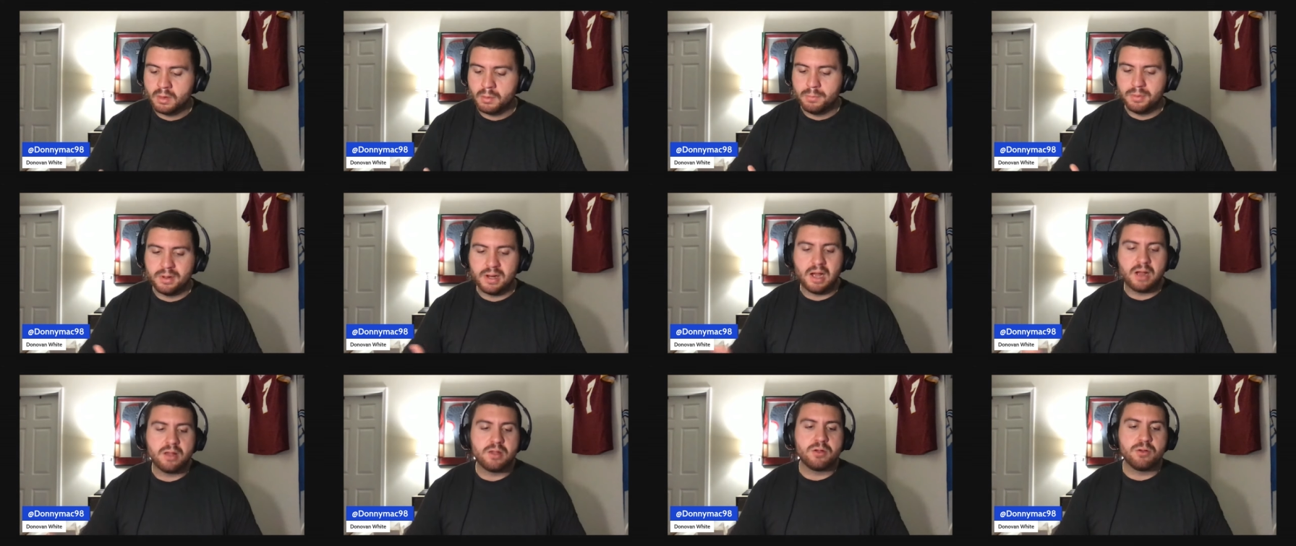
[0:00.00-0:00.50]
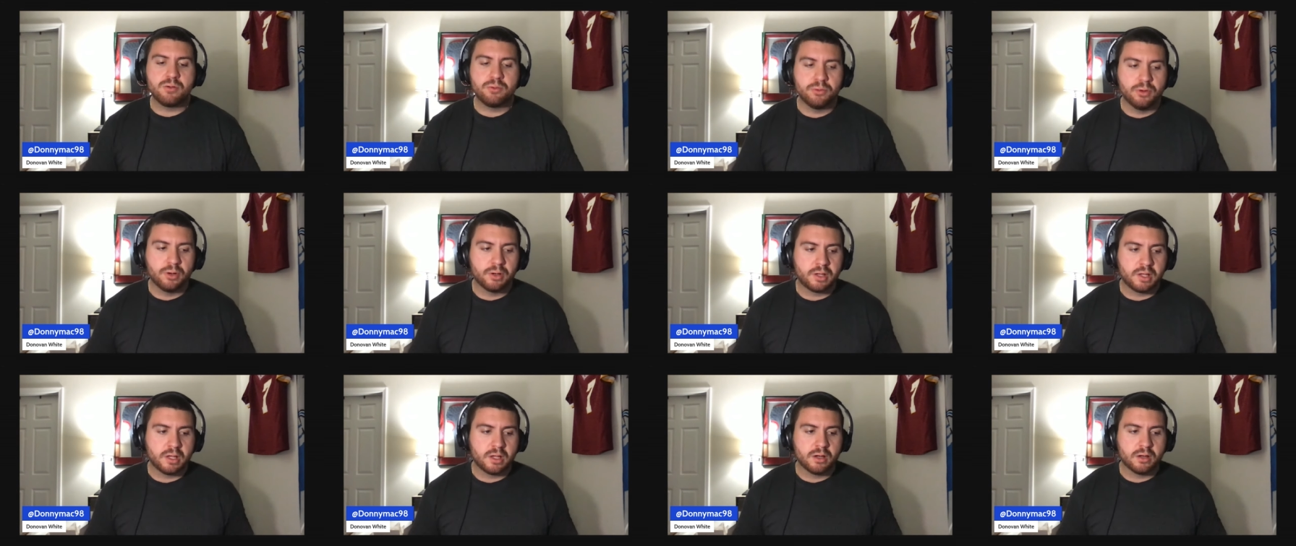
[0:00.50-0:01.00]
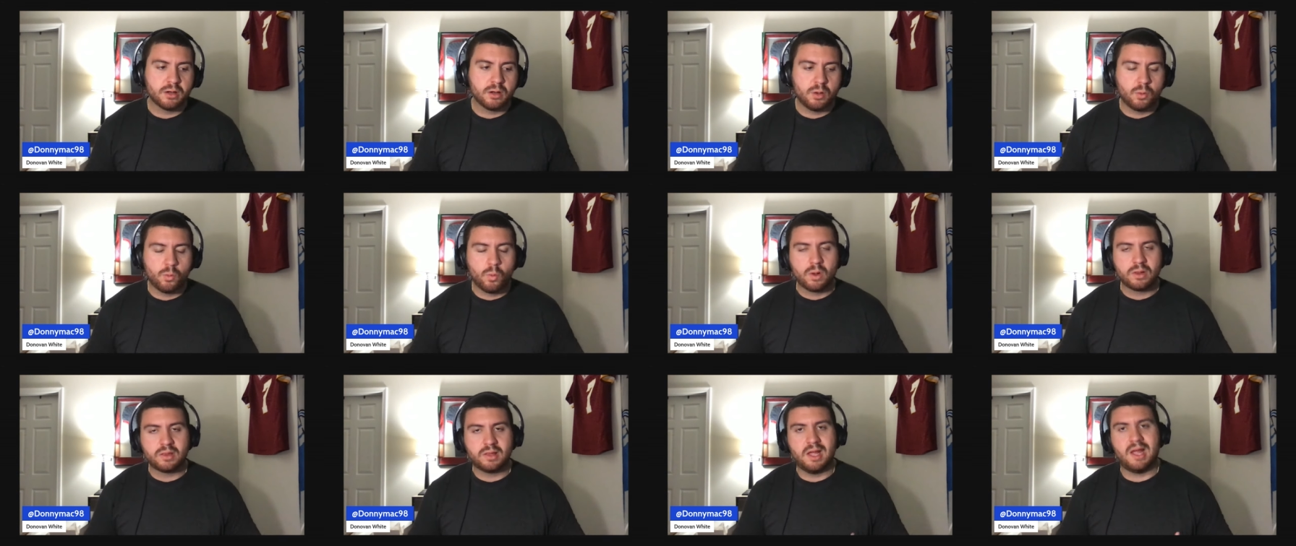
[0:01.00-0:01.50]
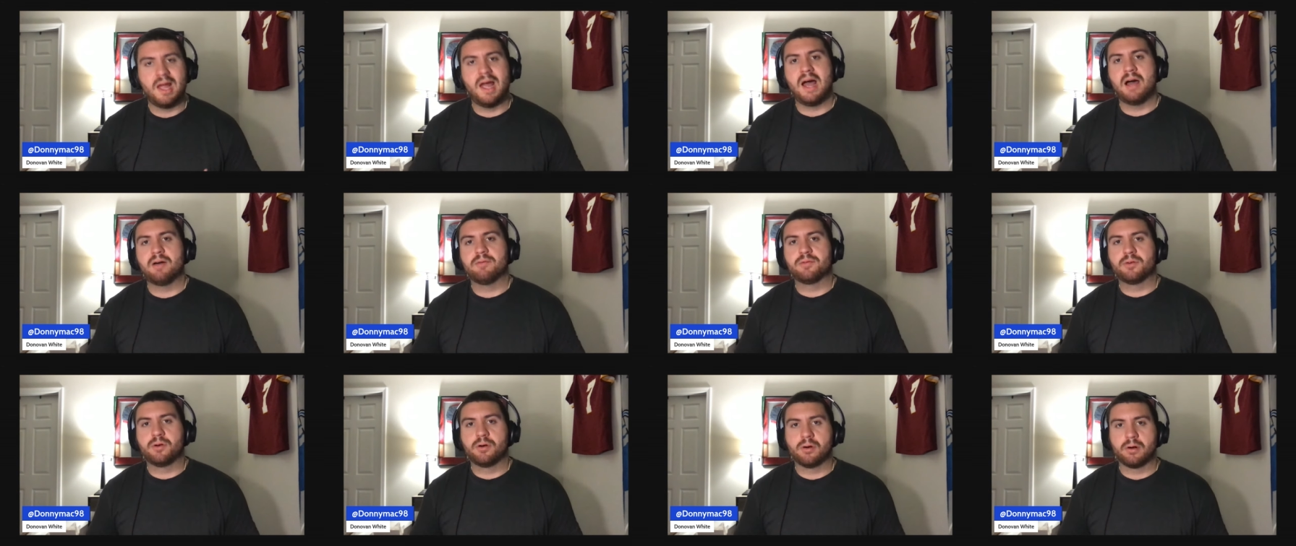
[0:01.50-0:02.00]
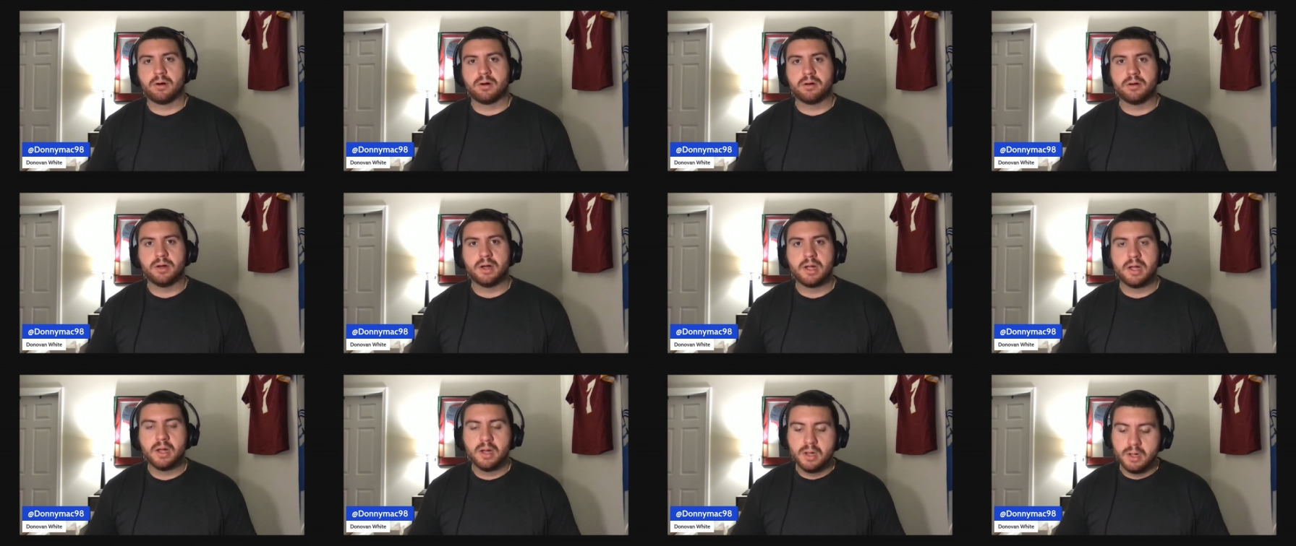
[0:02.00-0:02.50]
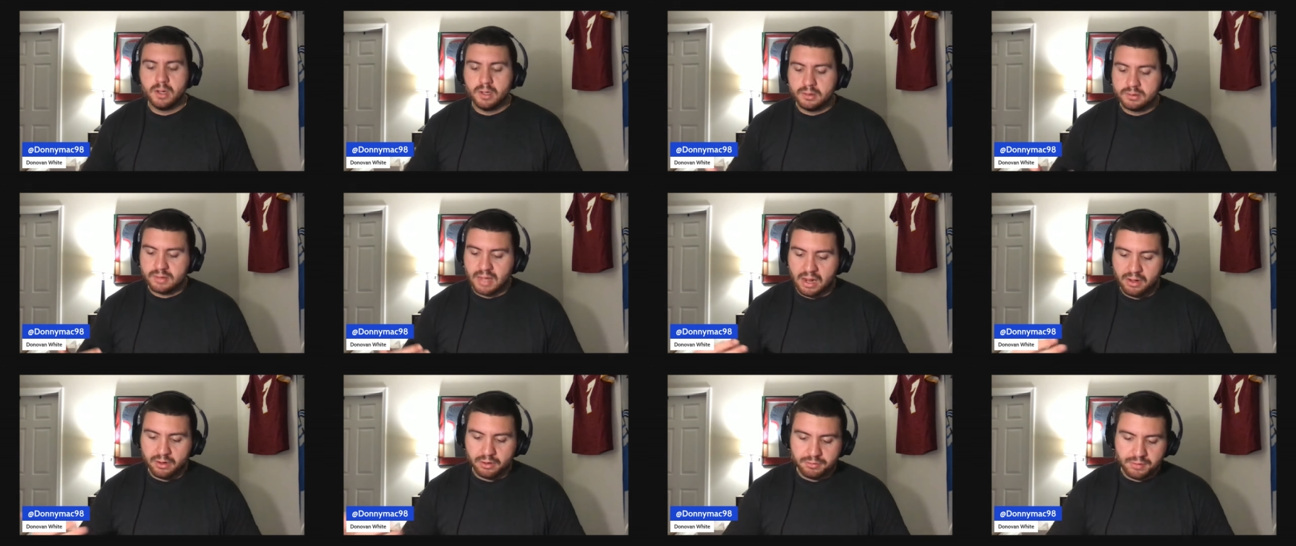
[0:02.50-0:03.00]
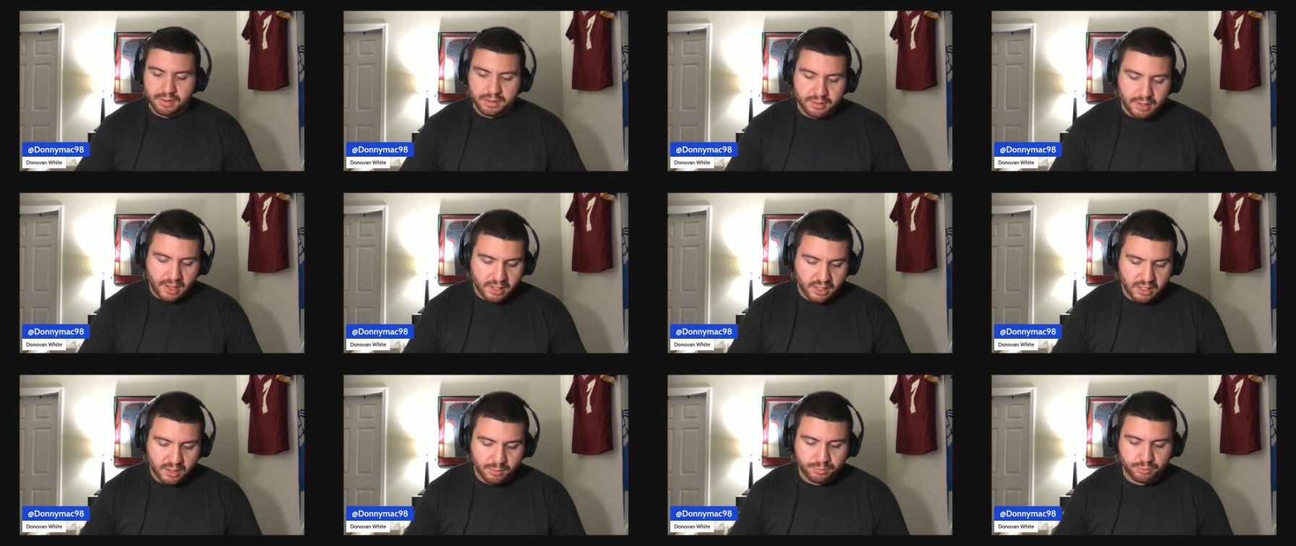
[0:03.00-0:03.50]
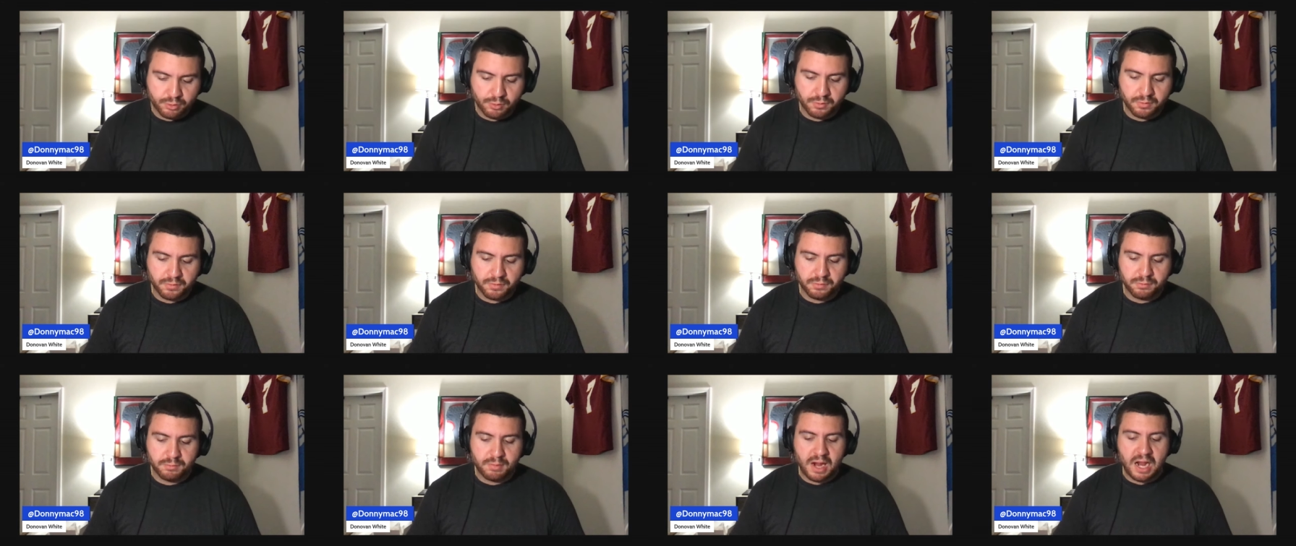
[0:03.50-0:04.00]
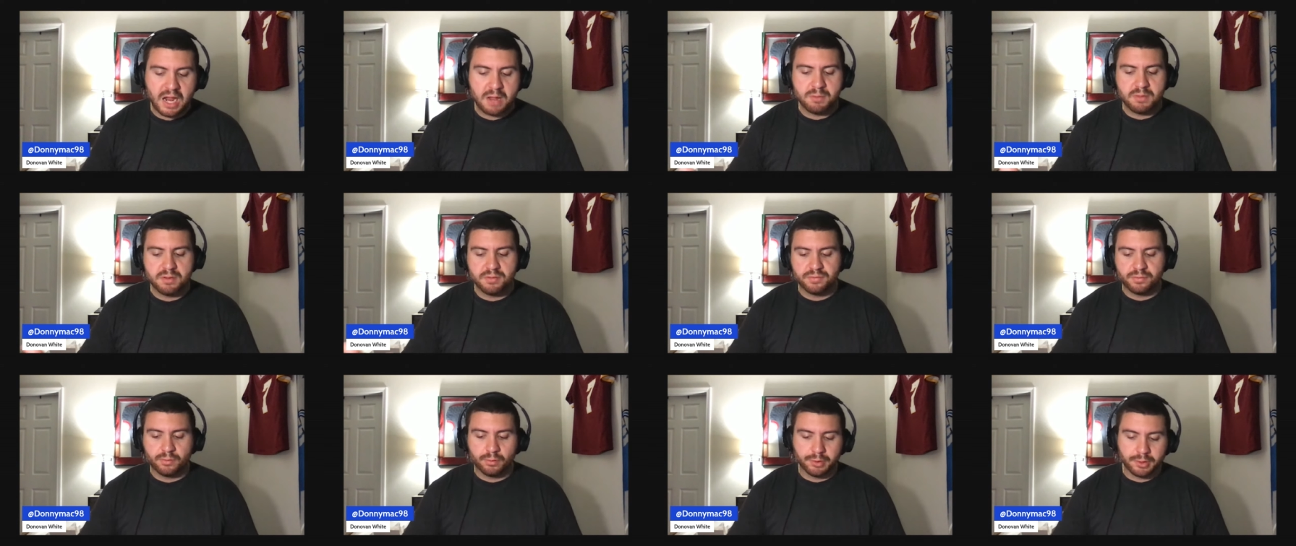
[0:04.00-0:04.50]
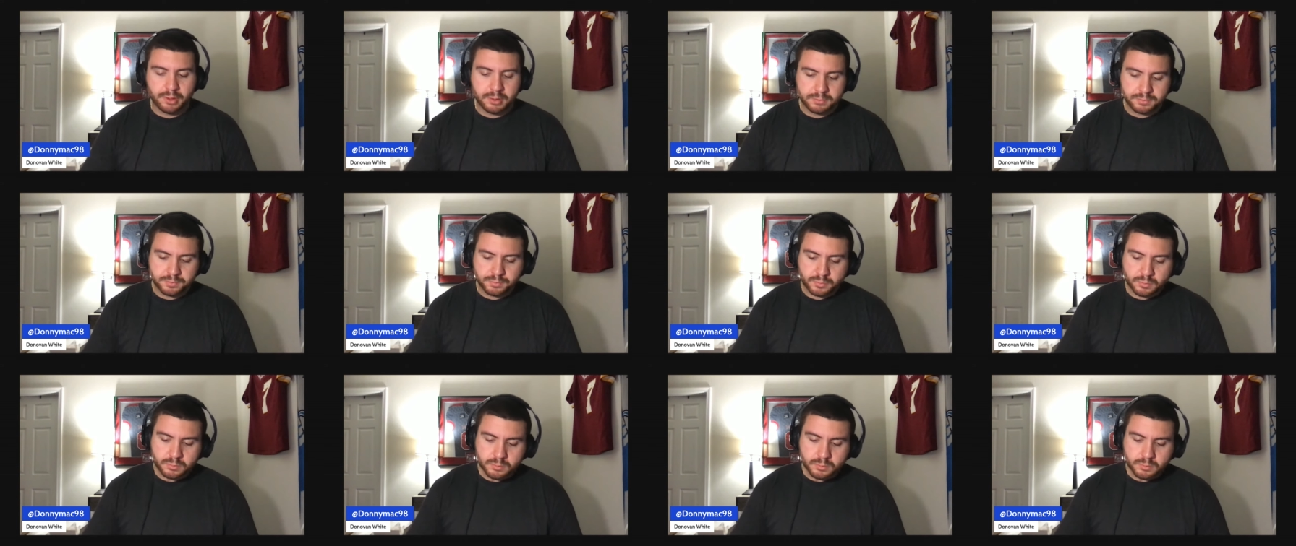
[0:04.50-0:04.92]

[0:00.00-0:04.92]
But now you look in what they have currently. Tyler Van Dyke comes over from Miami, Florida.